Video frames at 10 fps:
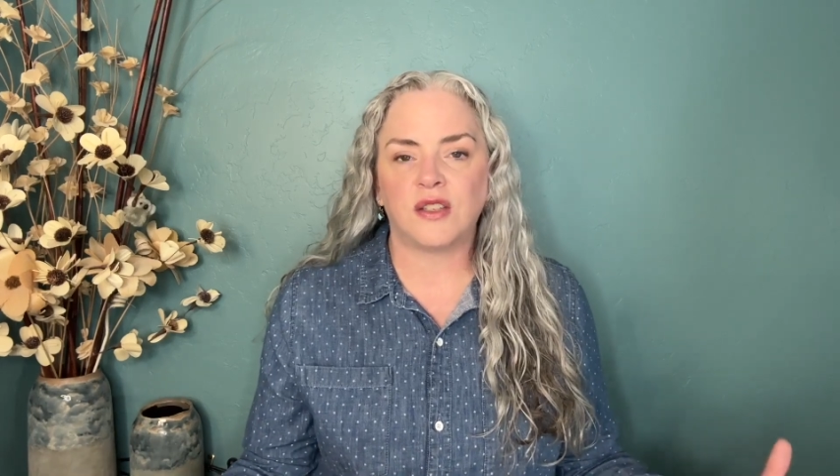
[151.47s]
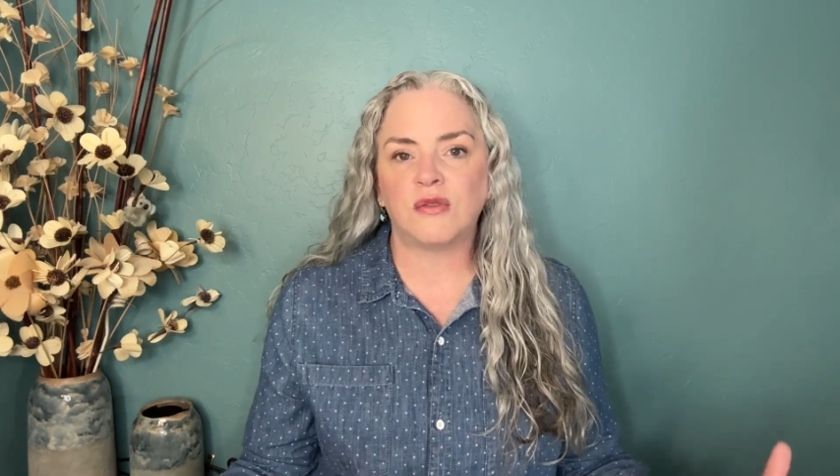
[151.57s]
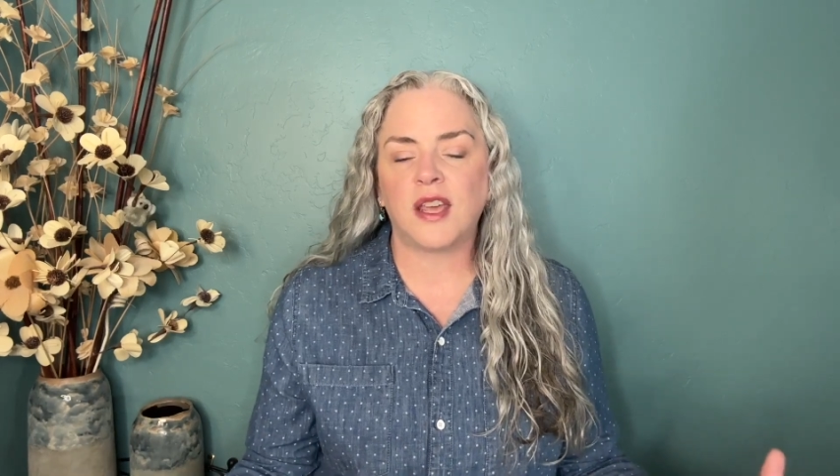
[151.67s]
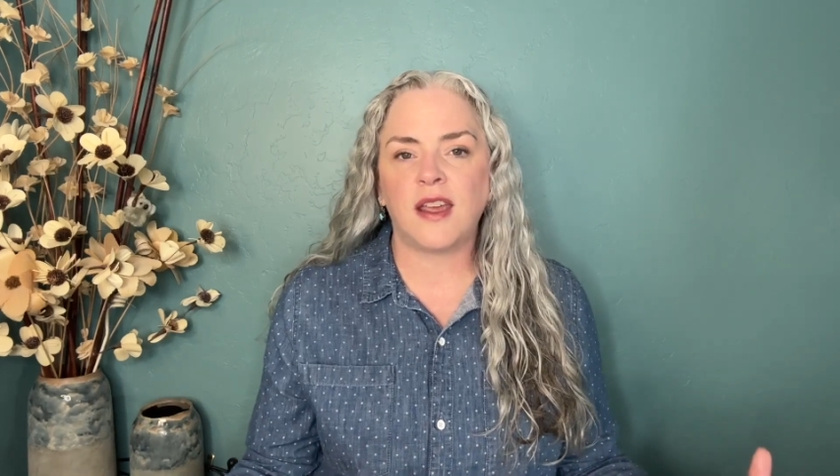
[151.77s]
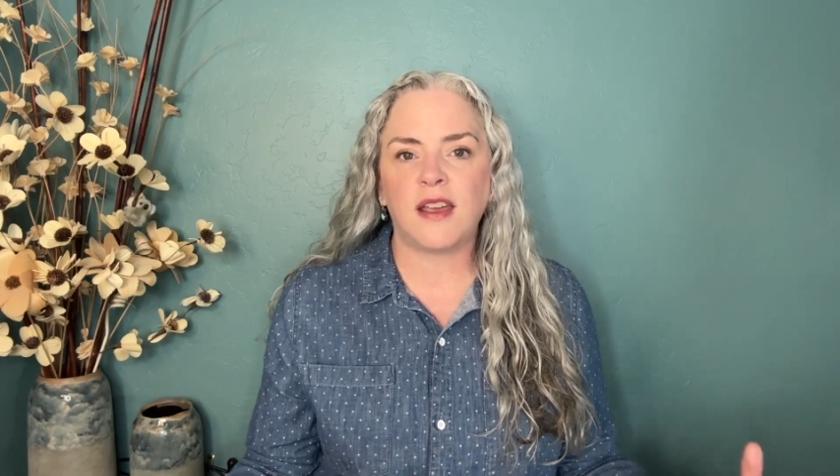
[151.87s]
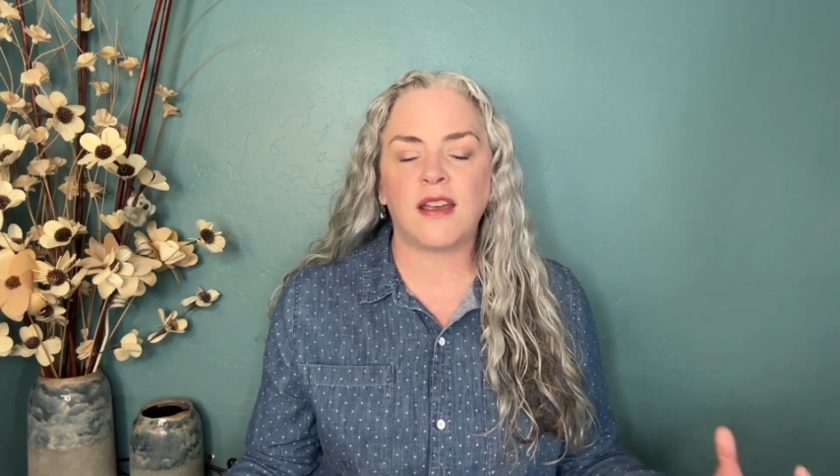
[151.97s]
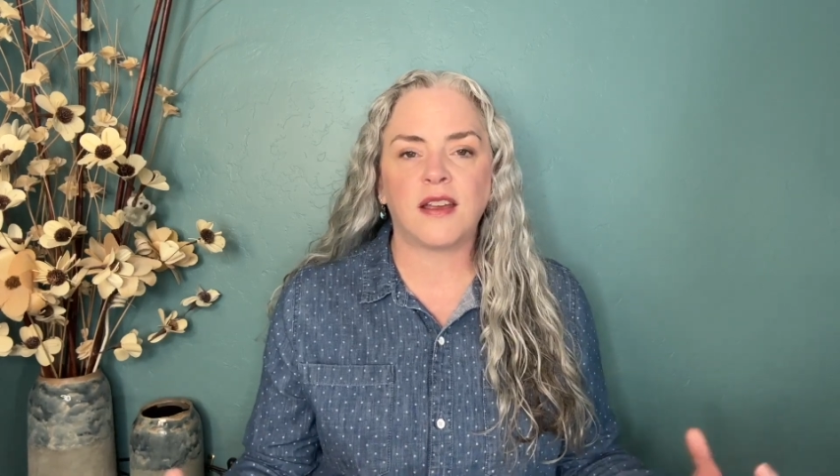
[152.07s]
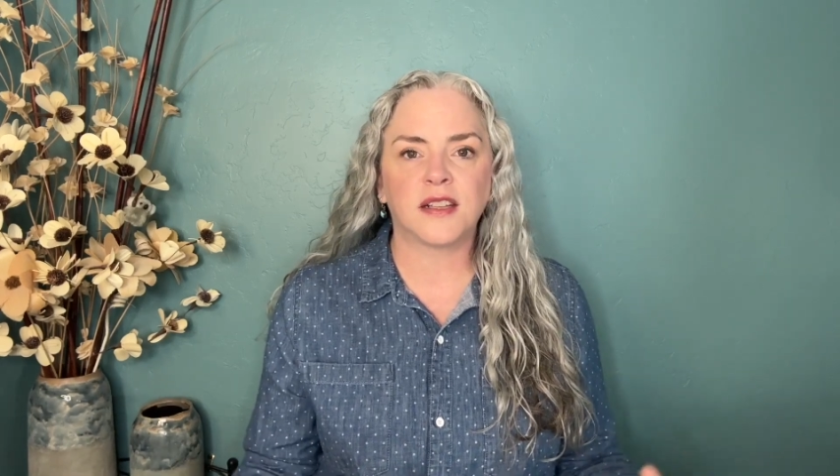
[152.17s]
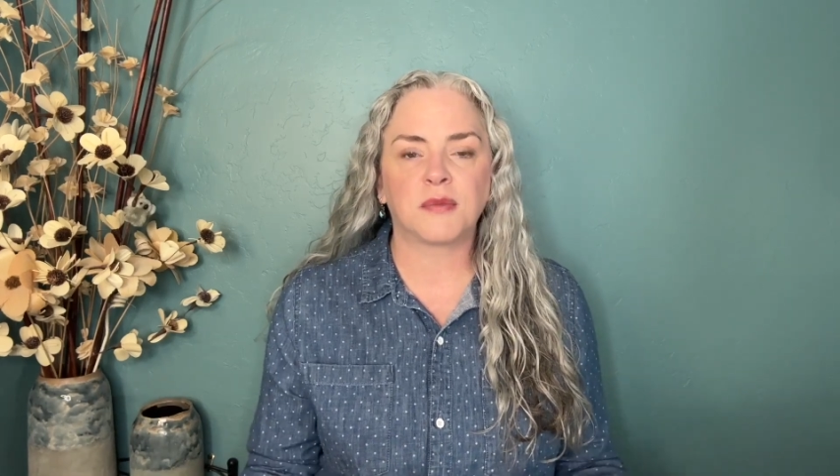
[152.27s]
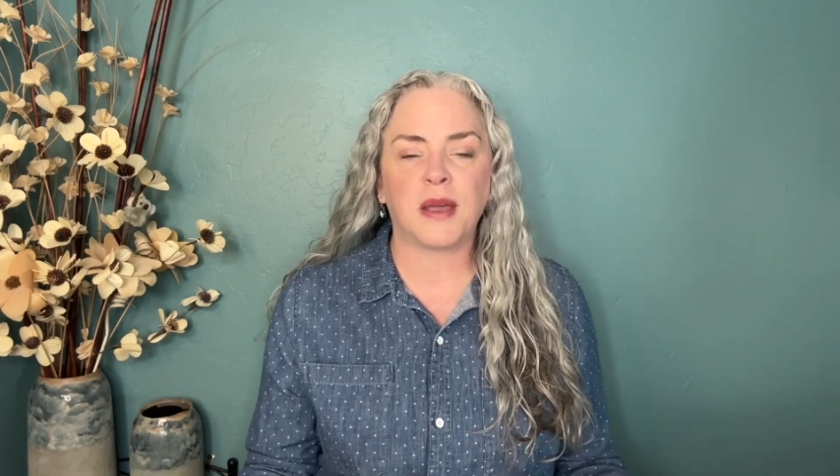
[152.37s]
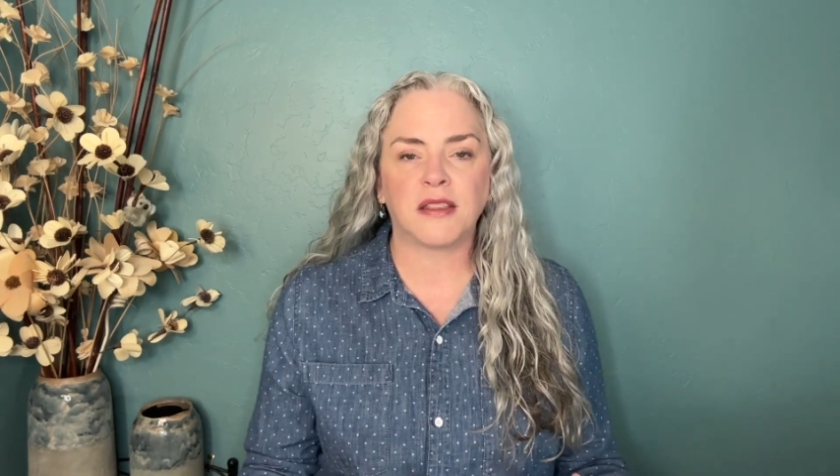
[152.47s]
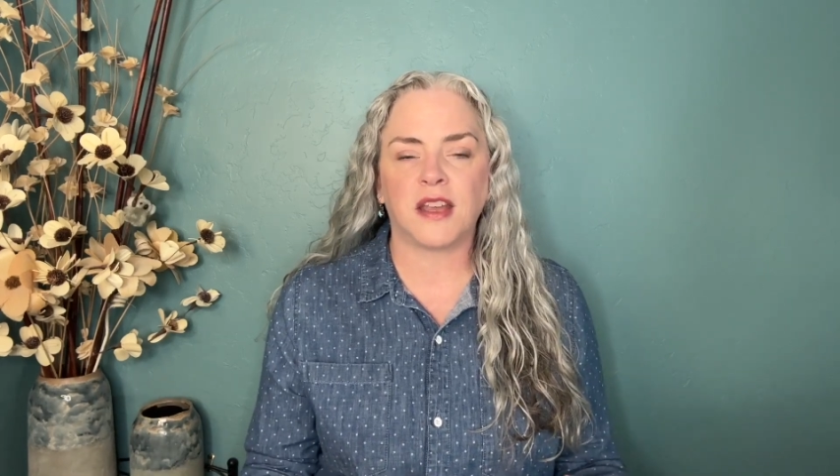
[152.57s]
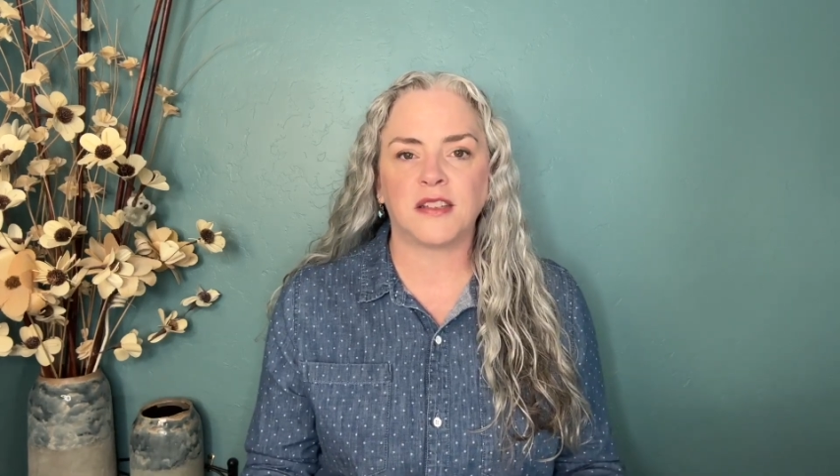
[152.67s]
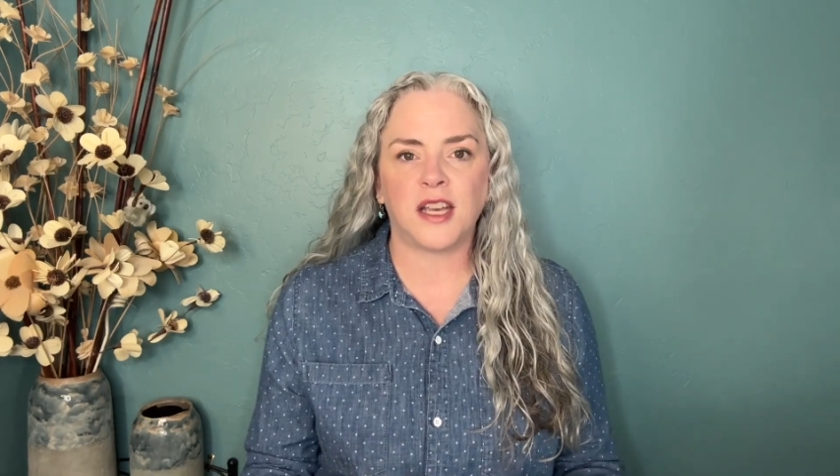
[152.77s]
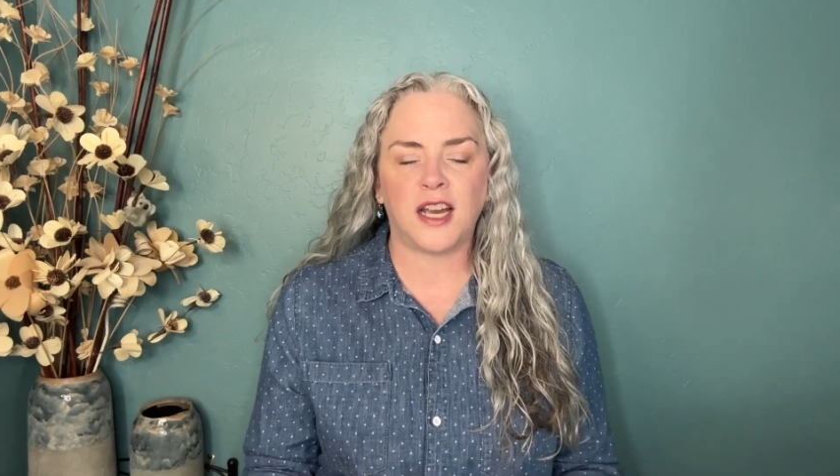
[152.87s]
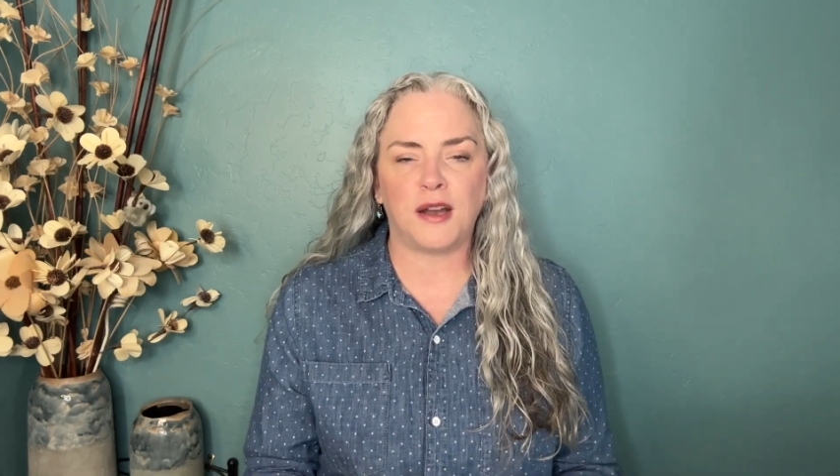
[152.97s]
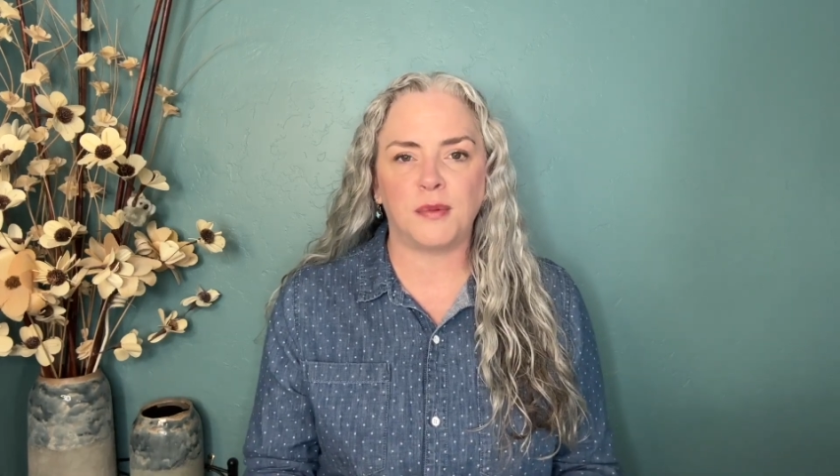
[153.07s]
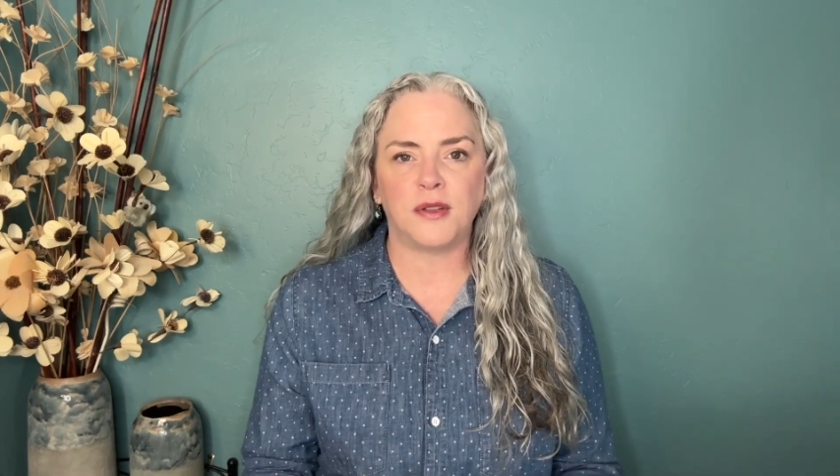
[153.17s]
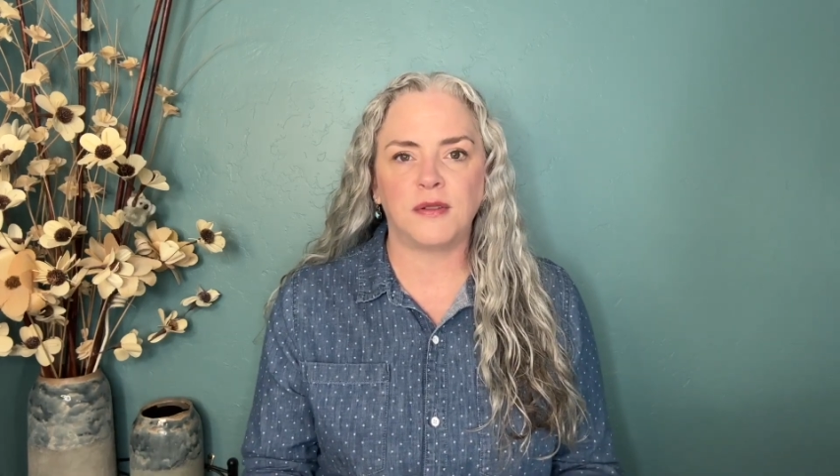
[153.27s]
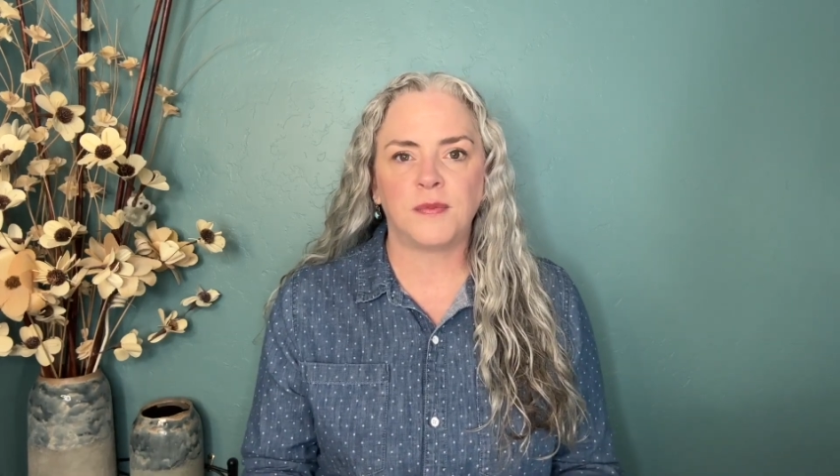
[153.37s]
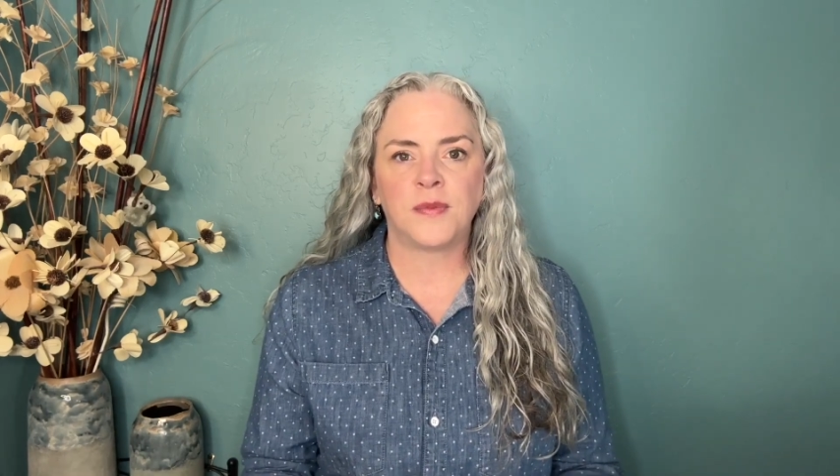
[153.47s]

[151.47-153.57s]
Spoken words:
You can't expect that to happen.